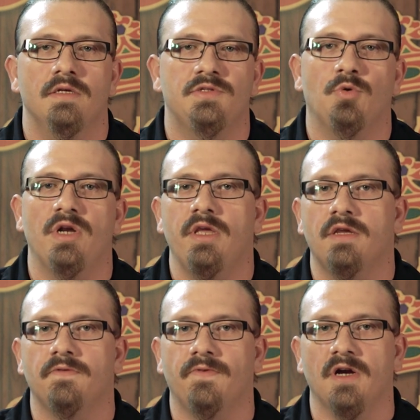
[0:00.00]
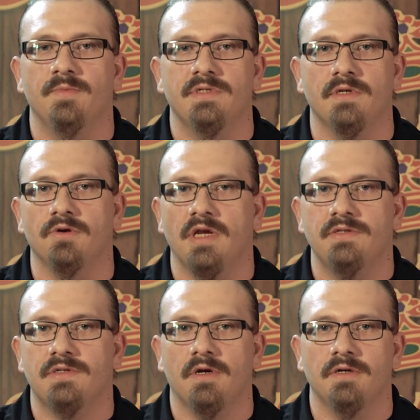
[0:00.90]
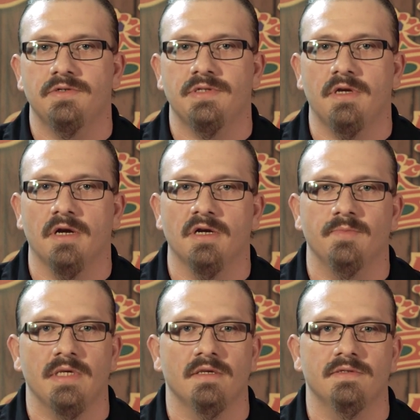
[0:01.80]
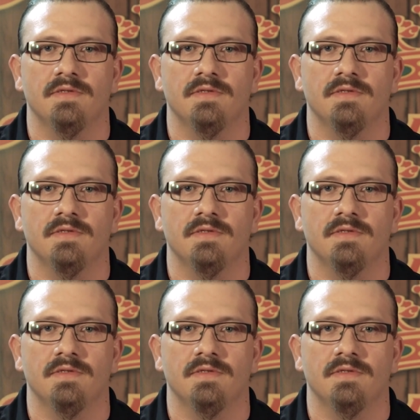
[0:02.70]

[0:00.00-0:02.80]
20 Acre Farm is a great starter cigar because